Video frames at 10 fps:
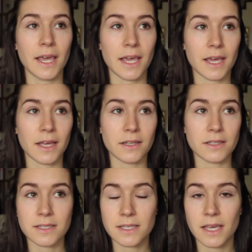and
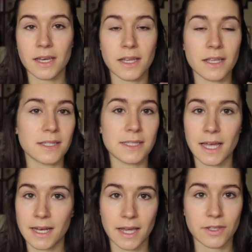the skin needs
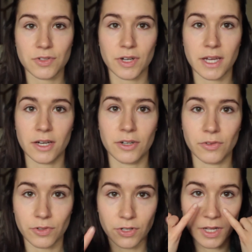that extra care
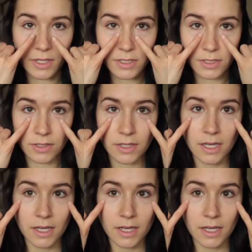in order not to